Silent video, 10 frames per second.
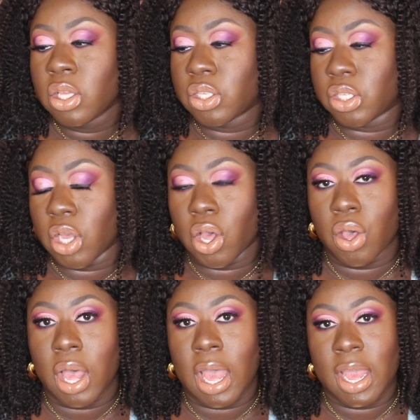So
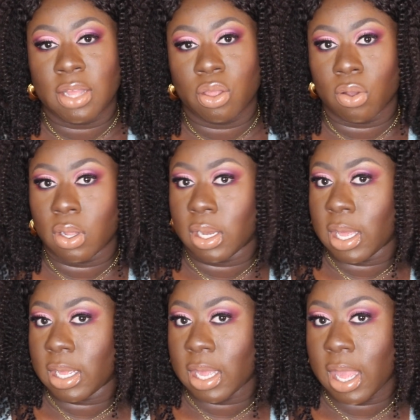I thought,
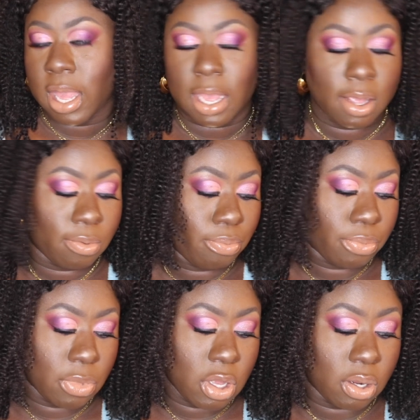like, hey,
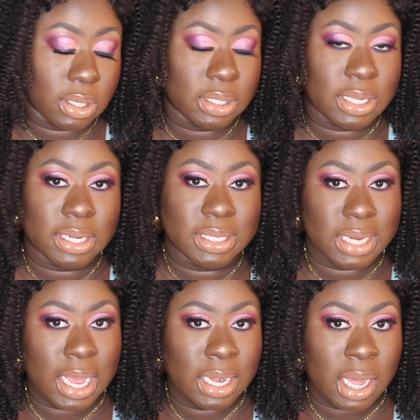you know, this thing is
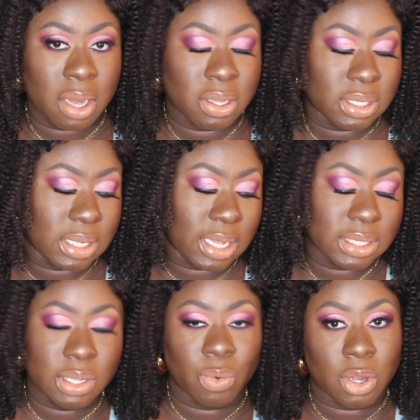$9.
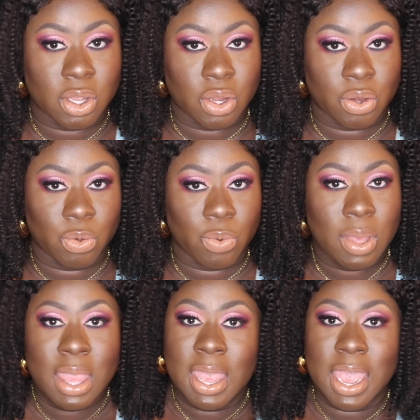Let's see what it could do,
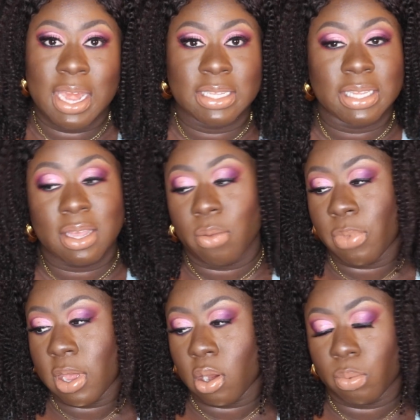and is it
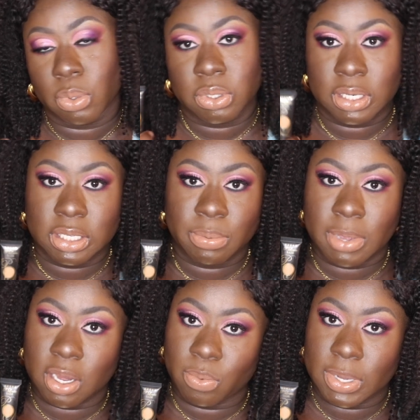comparable to this
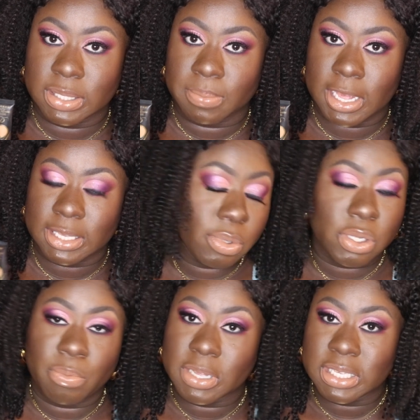PLOUISE base.
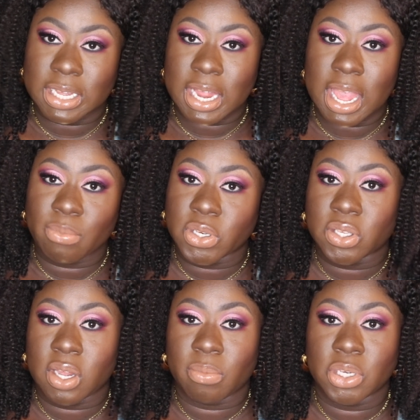So basically I'm
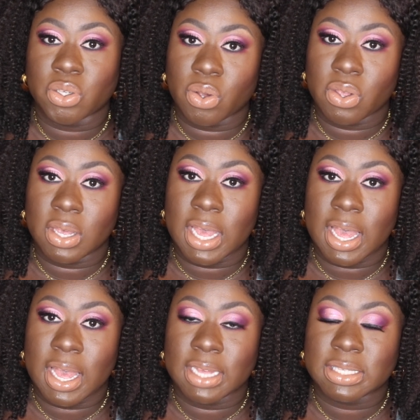just going to be showing you
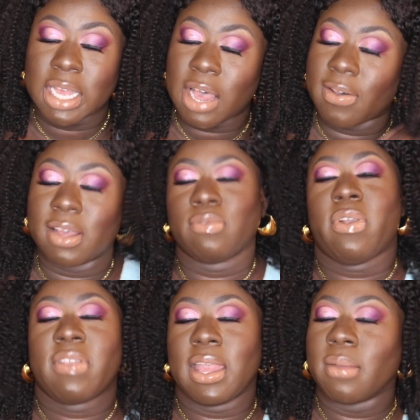guys how I
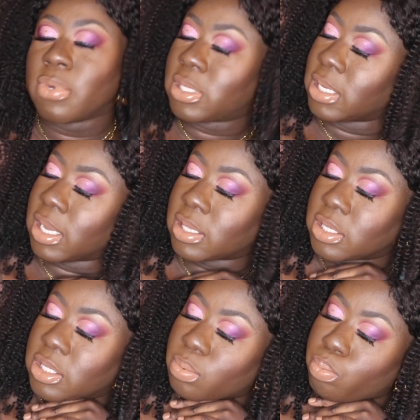was able to get
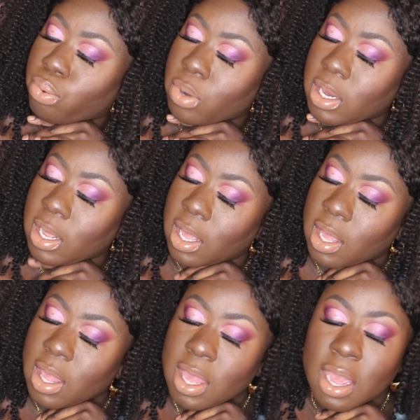this
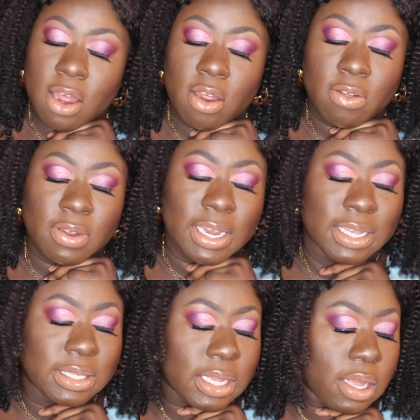pretty
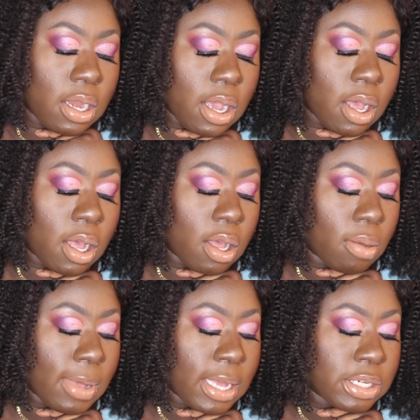iridescent
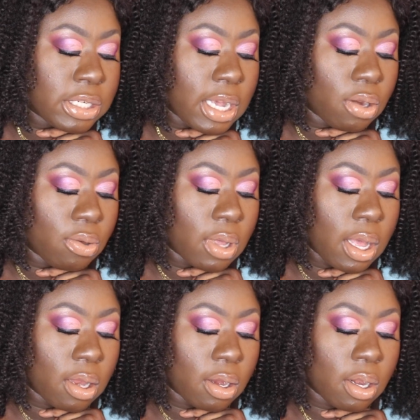eyeshadow
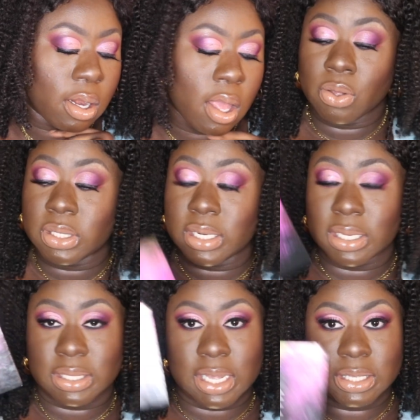color using the
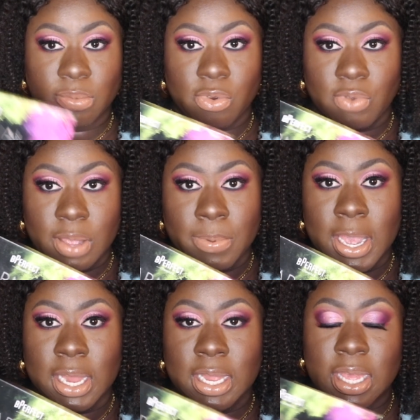Stacey Marie
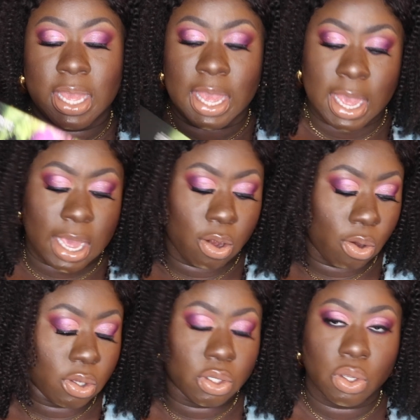palette, and
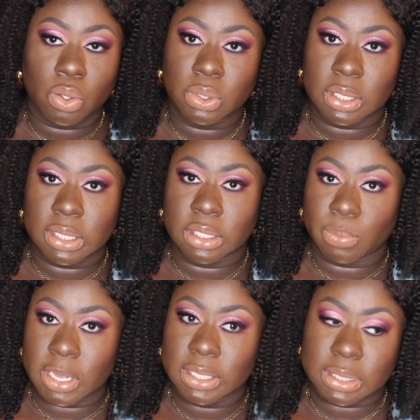also using these
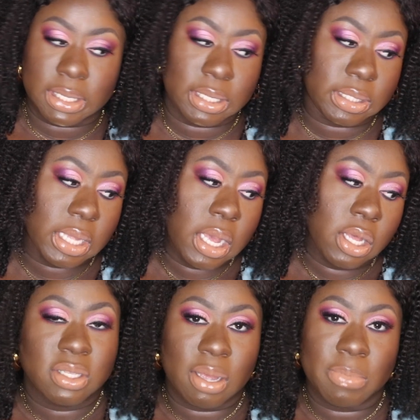bases.
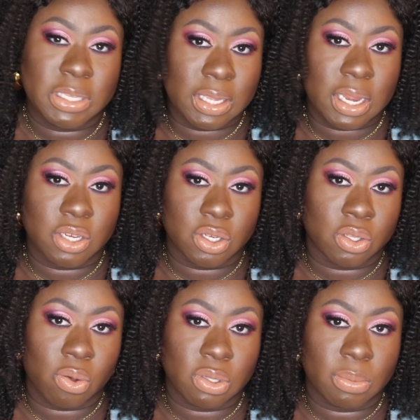So I'm basically
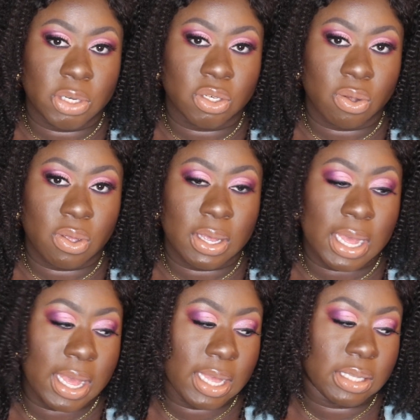just going to be showing you
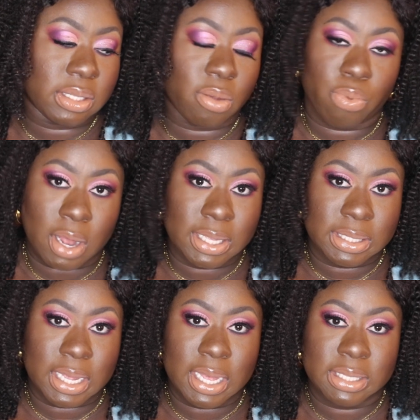guys the
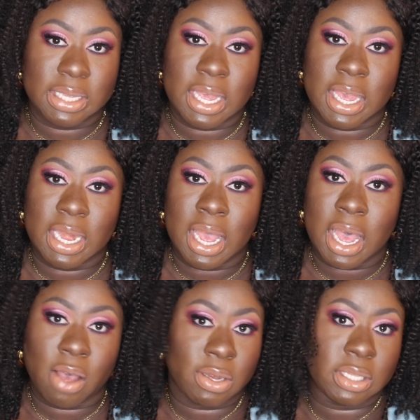process and
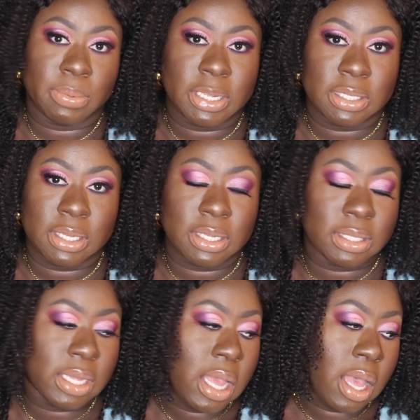how these
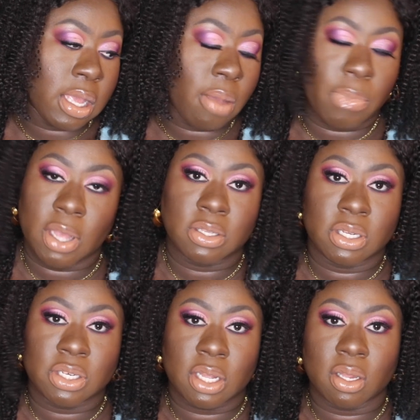bases compare to
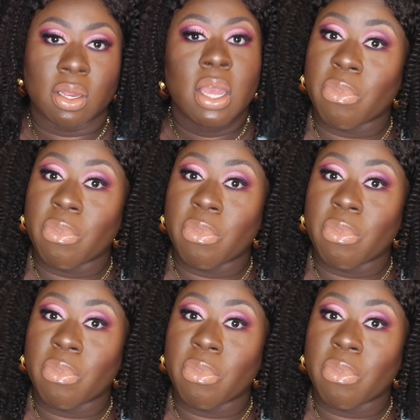each other.